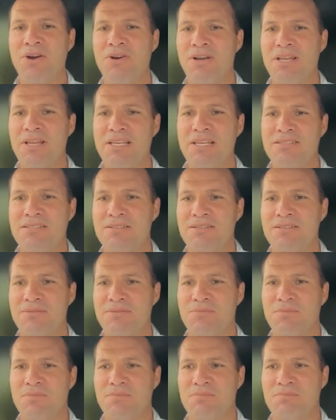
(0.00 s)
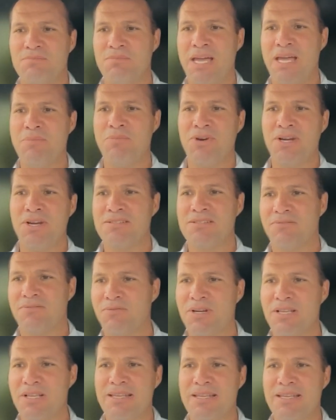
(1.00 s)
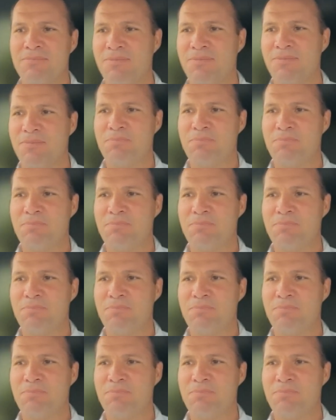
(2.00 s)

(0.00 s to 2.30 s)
earliest memories of really